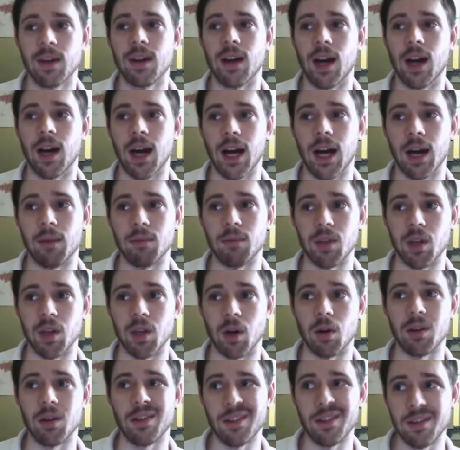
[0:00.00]

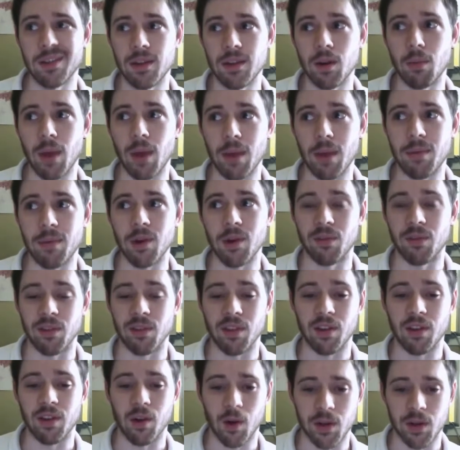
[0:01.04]
Maybe over
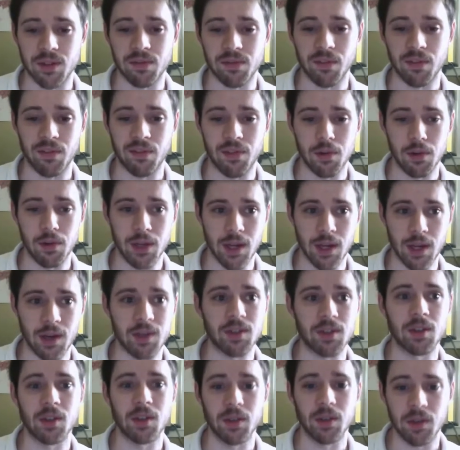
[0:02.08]
the course of a few
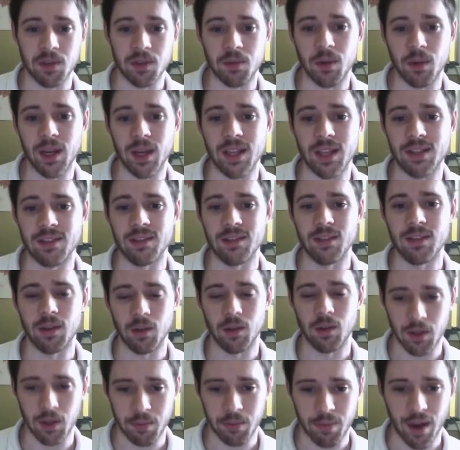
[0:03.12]
years, you'll lose weight,
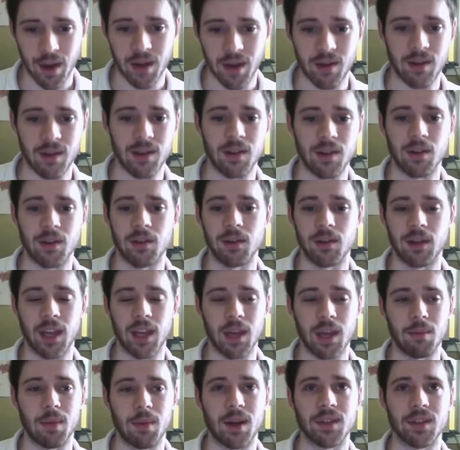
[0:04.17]
you'll look better, you'll
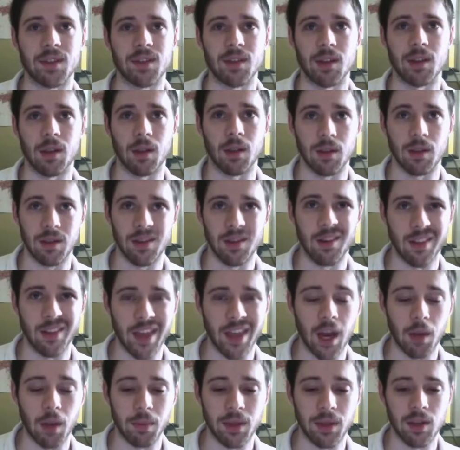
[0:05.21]
gain muscle,
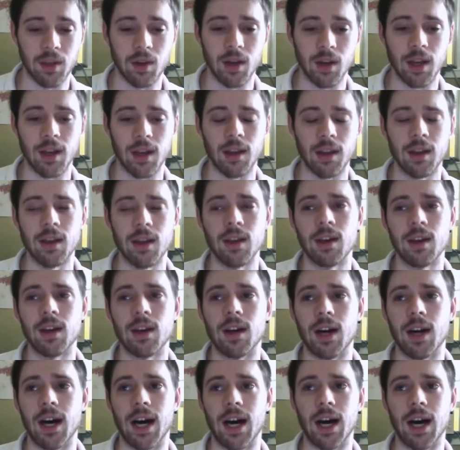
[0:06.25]
that'll be good.
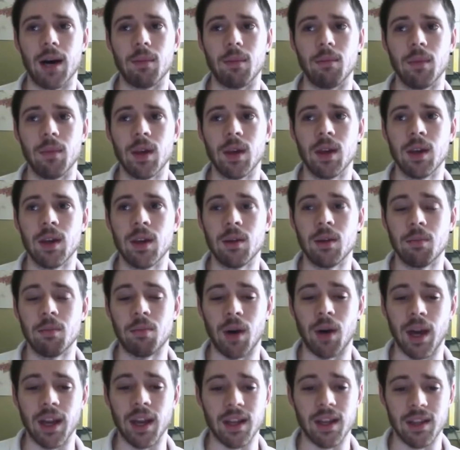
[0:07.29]

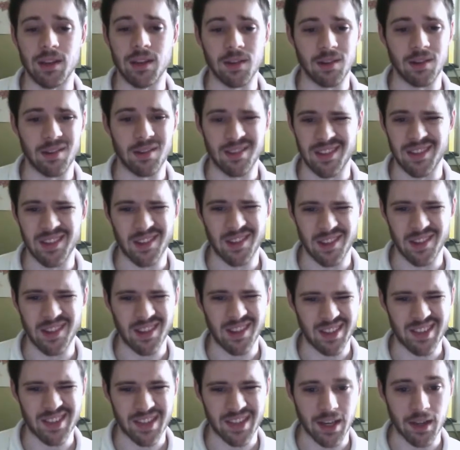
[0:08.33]
But
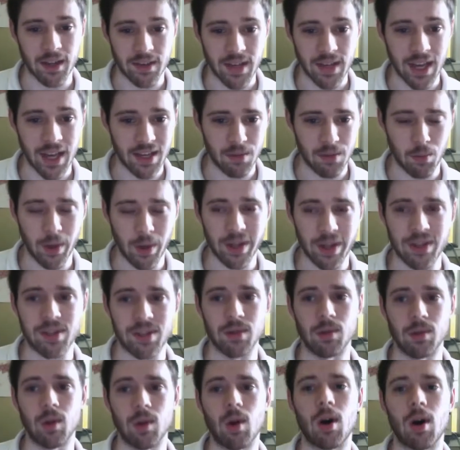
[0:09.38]
it's going to take way
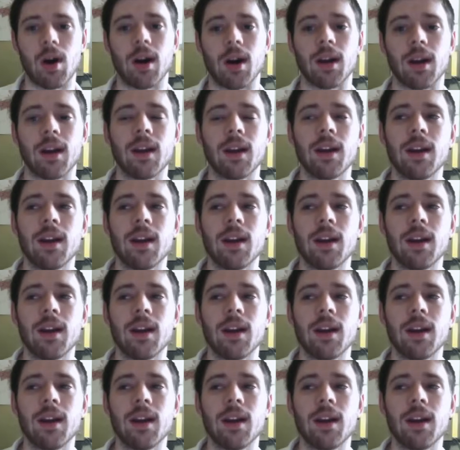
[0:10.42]
too long.